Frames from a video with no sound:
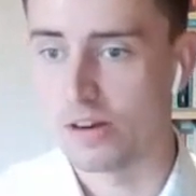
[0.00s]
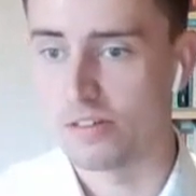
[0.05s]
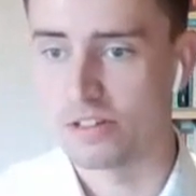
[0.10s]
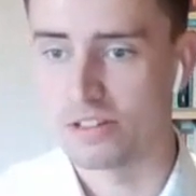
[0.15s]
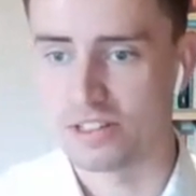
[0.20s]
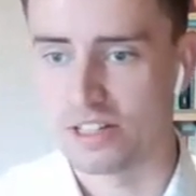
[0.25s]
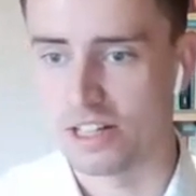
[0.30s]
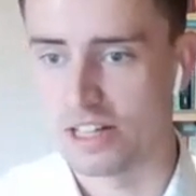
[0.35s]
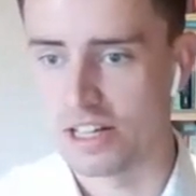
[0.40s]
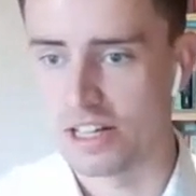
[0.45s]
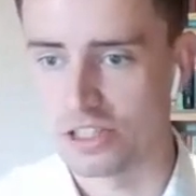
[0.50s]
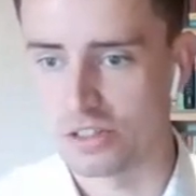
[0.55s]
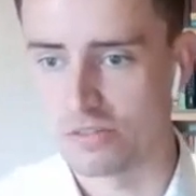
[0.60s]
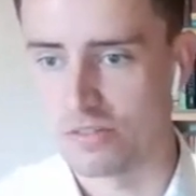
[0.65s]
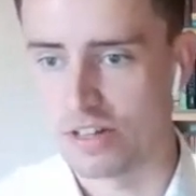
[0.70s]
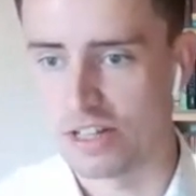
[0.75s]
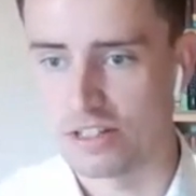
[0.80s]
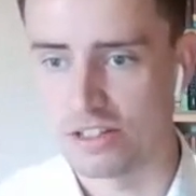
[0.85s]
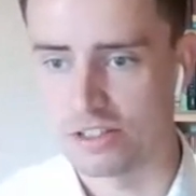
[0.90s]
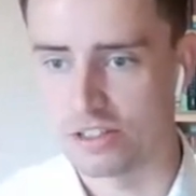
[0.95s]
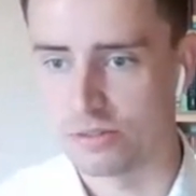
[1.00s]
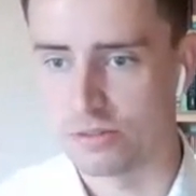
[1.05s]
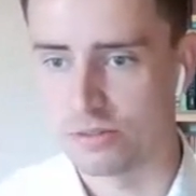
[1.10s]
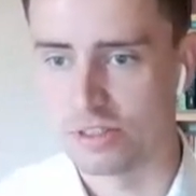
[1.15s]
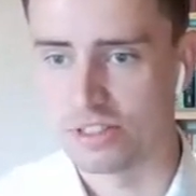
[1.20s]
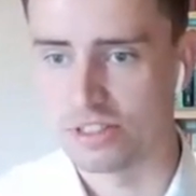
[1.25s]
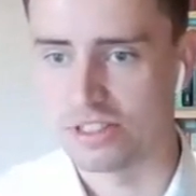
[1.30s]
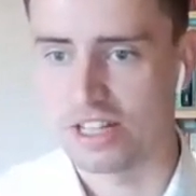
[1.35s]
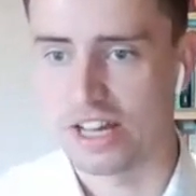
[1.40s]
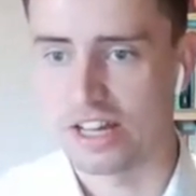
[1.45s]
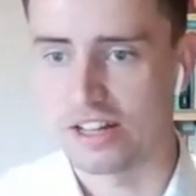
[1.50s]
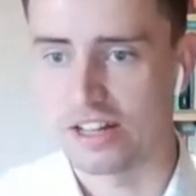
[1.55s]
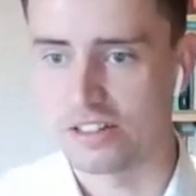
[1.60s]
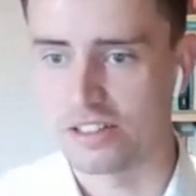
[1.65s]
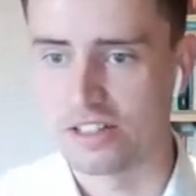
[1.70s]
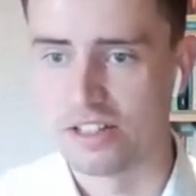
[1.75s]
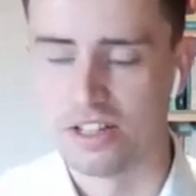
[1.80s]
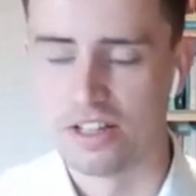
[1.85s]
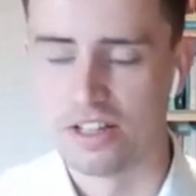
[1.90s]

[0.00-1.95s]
installation vendors, to understand,